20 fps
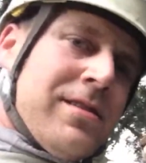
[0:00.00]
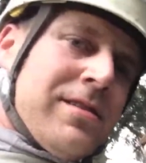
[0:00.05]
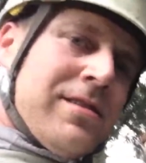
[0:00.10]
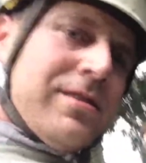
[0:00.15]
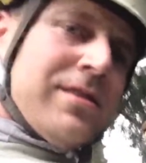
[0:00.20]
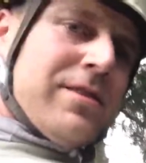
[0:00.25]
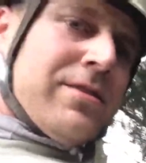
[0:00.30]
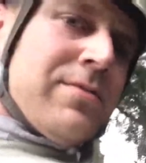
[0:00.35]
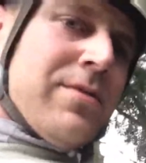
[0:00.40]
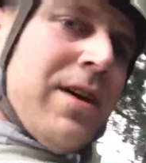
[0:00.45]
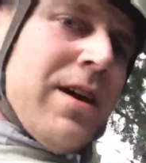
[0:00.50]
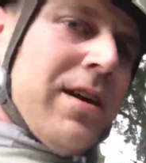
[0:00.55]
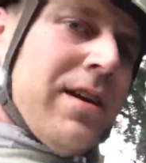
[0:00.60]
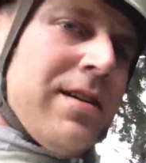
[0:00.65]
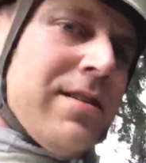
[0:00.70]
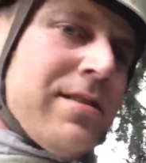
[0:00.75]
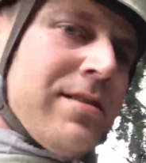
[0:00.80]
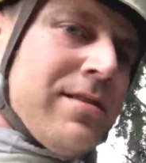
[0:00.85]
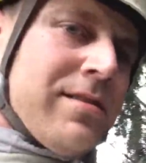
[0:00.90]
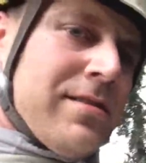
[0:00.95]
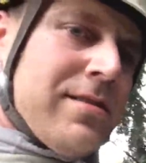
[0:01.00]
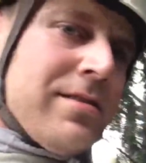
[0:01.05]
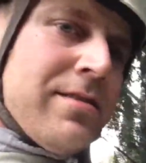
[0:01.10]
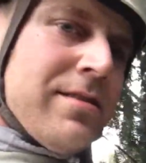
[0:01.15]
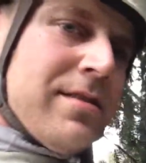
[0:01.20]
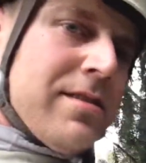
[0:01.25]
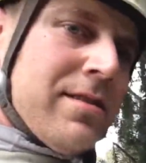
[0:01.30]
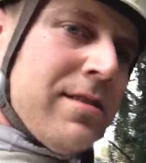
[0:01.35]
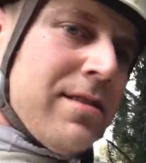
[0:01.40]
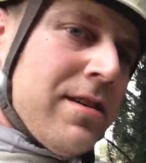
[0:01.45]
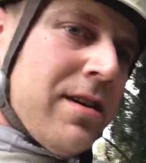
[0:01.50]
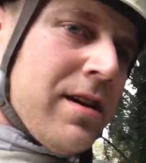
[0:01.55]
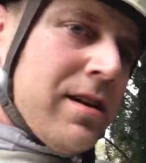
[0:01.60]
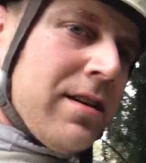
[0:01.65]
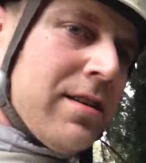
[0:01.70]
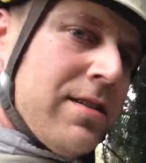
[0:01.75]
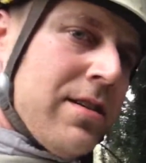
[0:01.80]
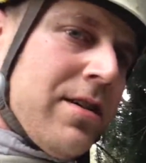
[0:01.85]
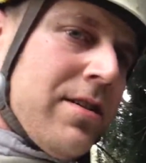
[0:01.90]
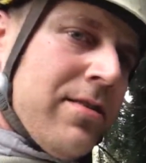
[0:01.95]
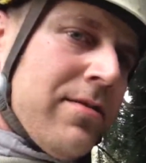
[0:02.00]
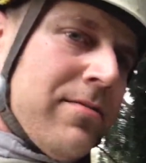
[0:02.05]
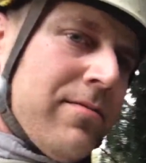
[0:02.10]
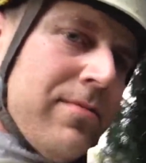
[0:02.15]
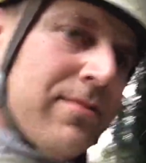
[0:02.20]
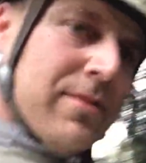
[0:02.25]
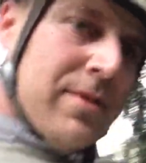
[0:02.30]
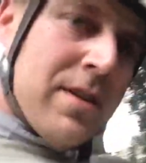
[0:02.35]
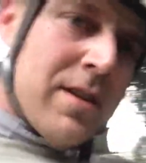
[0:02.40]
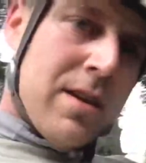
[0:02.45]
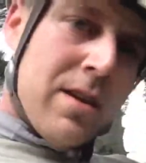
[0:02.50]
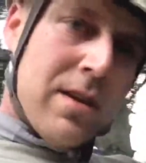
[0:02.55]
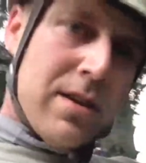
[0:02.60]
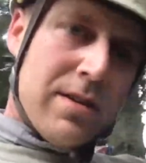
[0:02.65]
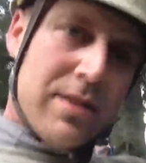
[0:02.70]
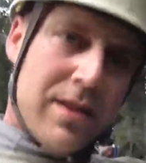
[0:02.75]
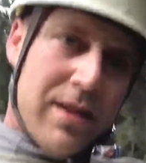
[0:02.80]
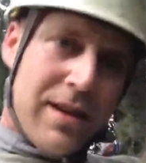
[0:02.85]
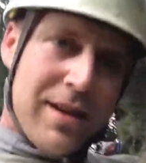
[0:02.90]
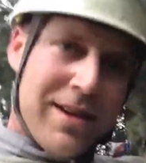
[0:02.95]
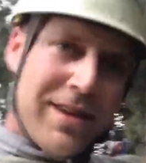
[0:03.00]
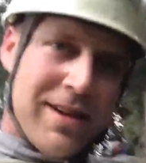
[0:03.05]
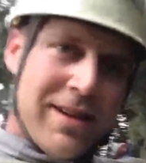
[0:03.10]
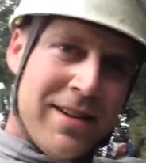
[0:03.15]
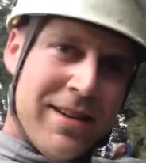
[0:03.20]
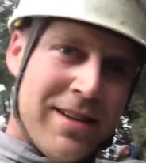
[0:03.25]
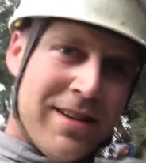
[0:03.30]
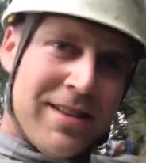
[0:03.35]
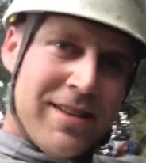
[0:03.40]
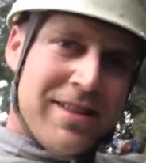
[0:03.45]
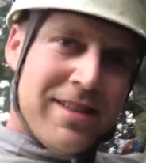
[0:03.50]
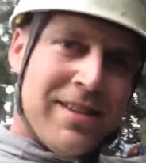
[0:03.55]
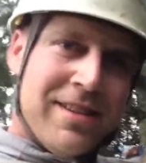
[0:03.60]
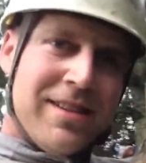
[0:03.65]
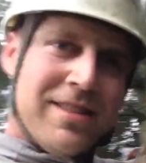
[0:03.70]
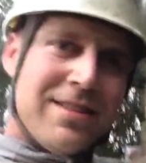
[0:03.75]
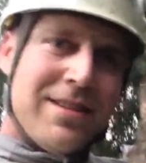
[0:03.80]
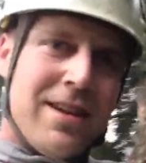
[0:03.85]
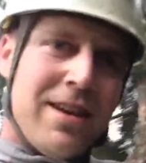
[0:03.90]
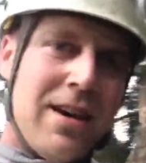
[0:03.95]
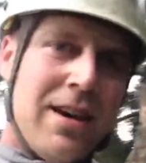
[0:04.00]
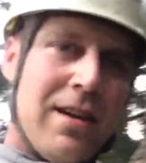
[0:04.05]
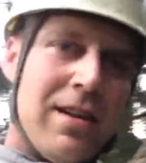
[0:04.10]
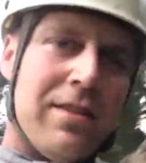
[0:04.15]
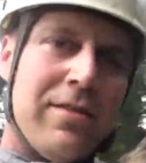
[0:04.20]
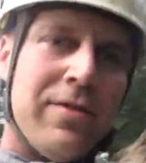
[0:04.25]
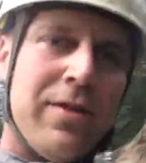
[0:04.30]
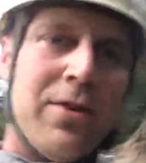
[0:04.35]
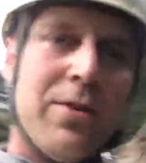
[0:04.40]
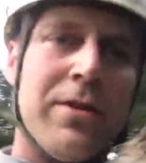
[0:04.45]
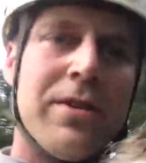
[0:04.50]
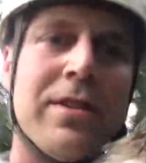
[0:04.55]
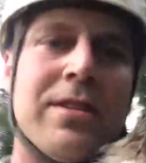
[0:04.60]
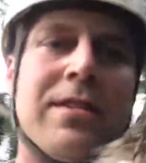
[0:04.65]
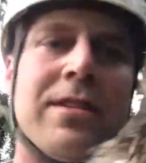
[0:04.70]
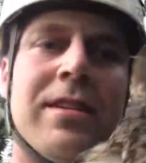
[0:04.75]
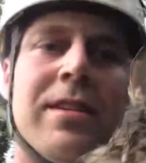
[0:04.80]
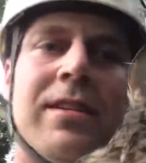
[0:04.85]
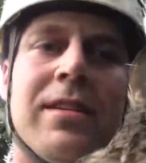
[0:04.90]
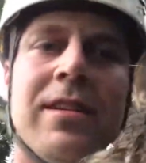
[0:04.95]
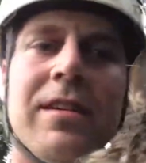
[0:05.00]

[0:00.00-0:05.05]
she's ready. I can tell. Huh, Zig? Say hi to the folks.